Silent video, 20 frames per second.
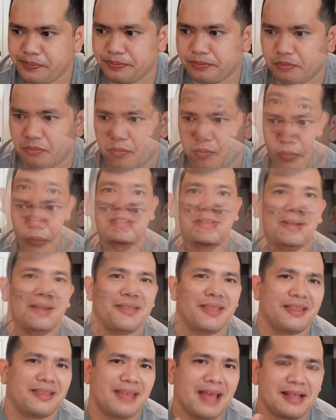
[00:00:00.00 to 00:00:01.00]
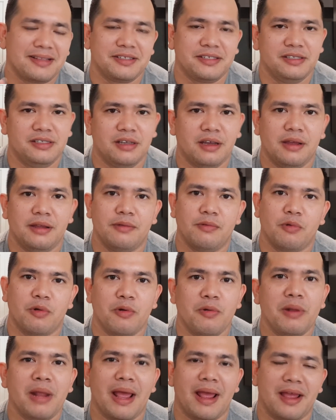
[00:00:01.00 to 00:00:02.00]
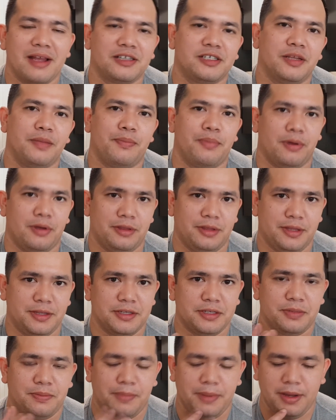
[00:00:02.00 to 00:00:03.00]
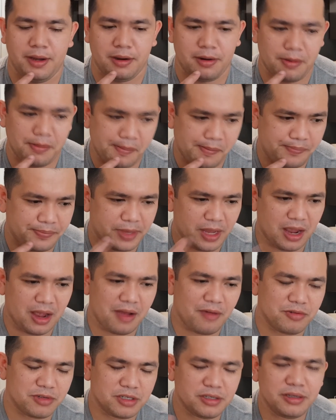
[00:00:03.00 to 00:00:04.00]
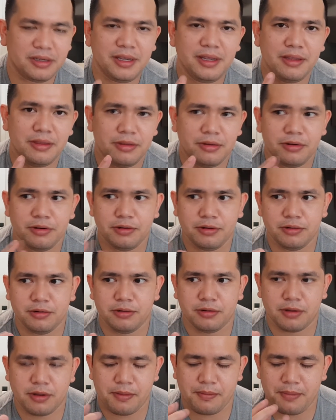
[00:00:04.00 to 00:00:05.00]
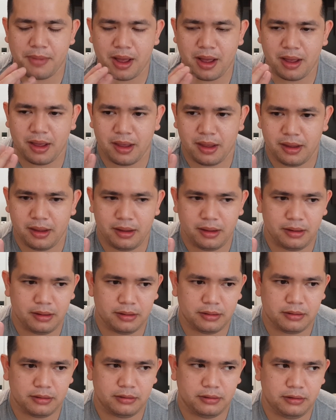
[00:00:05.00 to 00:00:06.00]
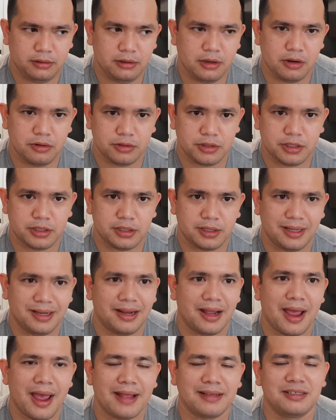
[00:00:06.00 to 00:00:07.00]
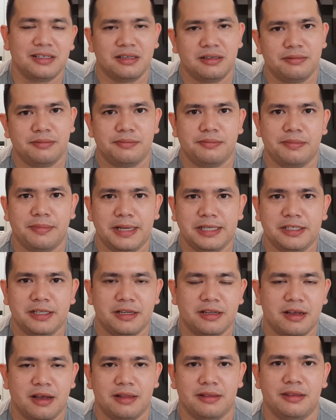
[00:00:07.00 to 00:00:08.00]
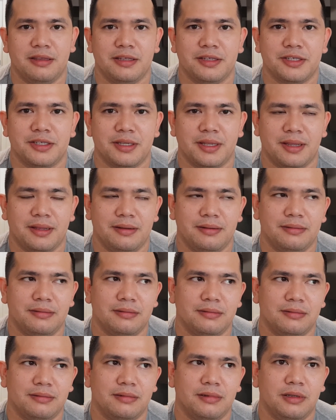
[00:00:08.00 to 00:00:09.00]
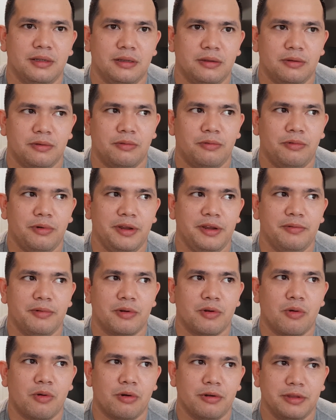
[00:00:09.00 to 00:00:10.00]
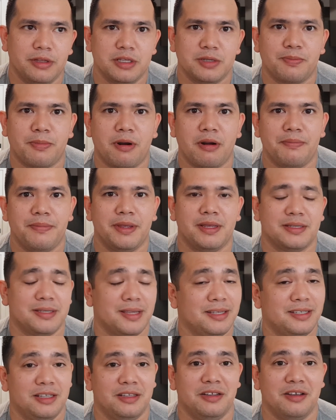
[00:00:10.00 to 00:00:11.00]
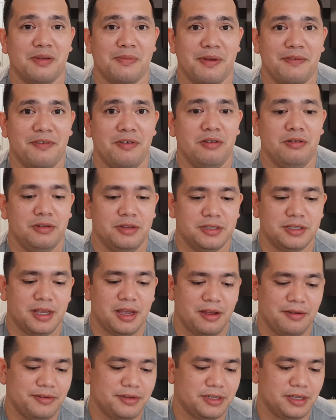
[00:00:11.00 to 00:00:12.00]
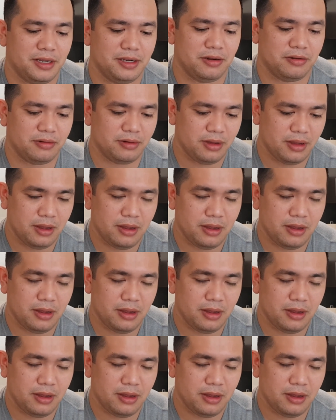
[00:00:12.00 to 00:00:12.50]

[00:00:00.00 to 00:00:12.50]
Alright, so now that that's done, where would I actually put this beer? Now, I was looking through my notes and I had to basically cut this and re-record this part because I had to look at my phone because obviously I don't